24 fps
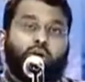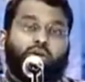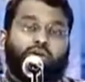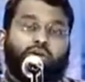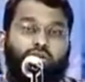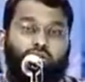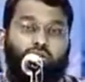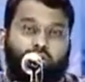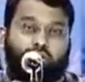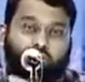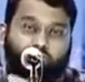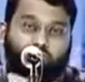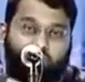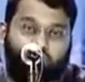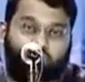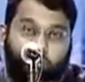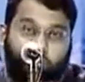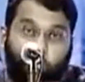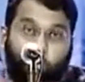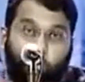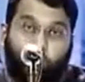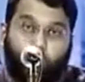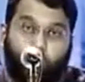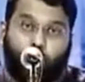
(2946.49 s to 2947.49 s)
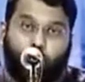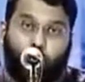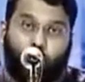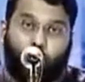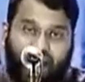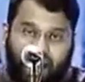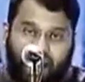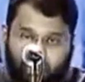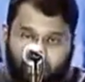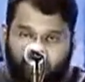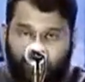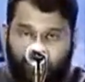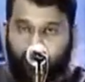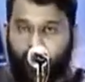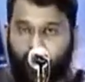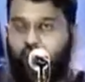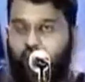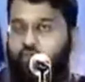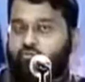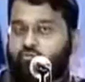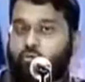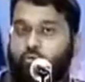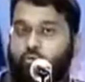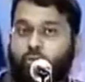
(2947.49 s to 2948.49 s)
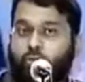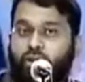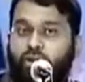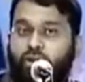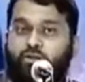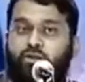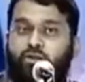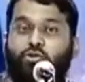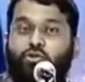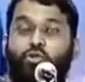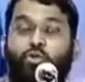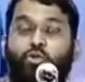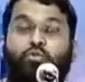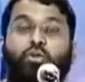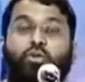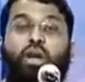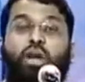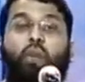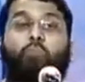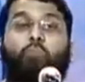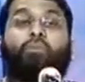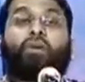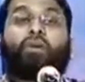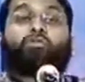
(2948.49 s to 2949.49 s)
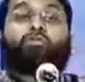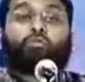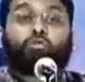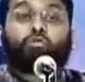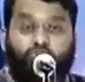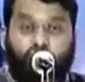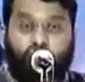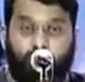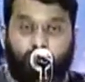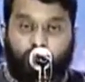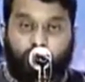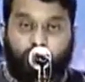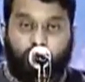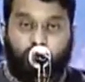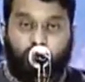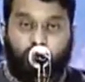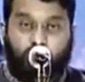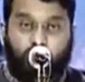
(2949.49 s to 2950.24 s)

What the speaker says: the future after that repentance should be a better future.